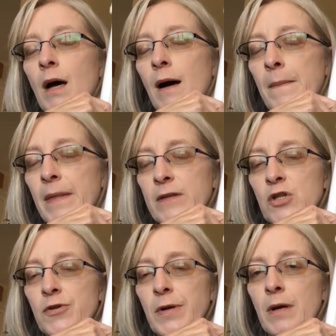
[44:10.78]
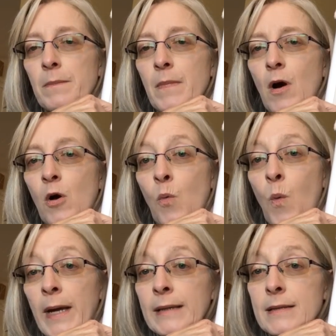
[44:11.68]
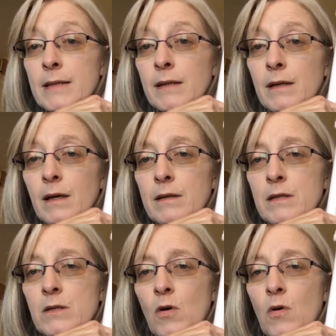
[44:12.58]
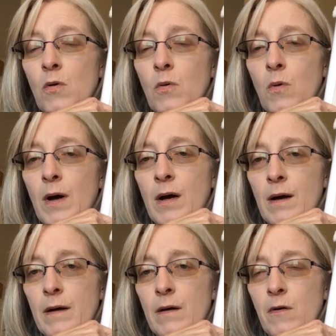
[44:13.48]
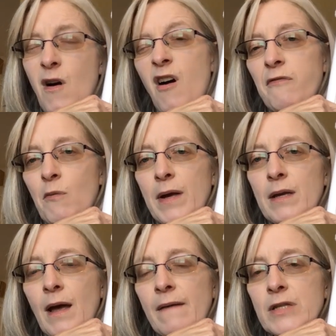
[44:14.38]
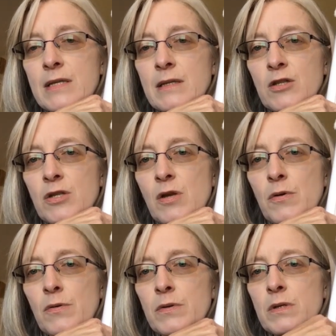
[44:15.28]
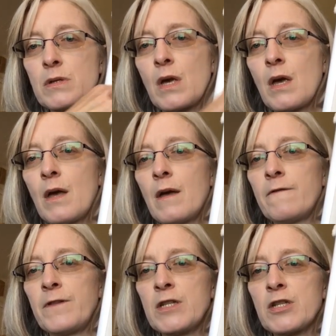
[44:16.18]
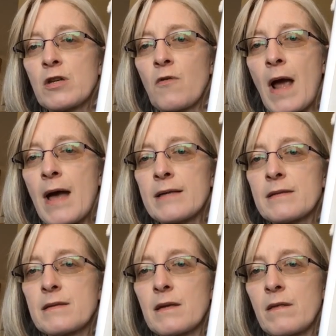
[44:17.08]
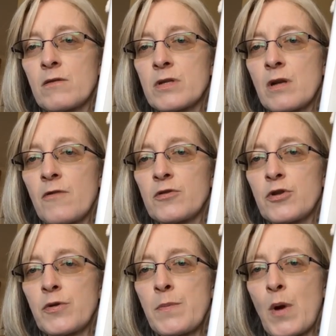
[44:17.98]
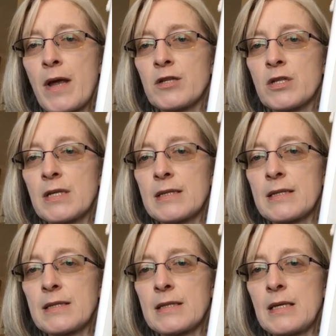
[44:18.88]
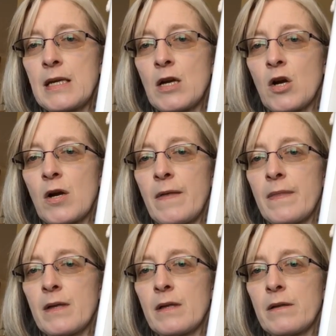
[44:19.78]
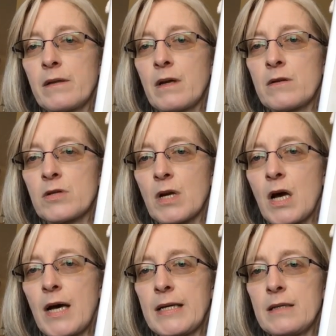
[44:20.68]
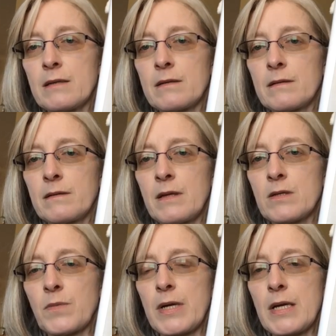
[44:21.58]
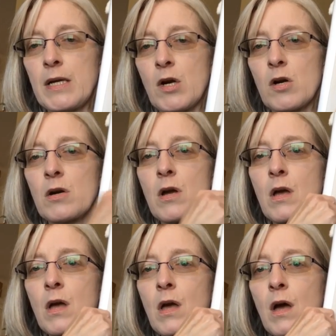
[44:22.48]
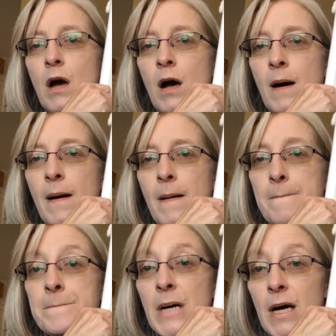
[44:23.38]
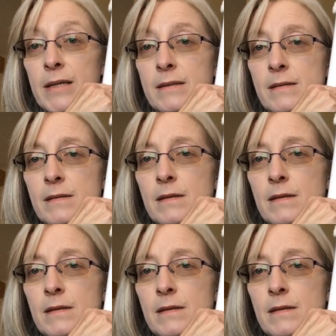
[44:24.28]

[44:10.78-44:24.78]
and the trim are white, so or off-white. I have to stitch those. Finish the grass. There's another tree branch that sits in here, and there's a kite that's right here. But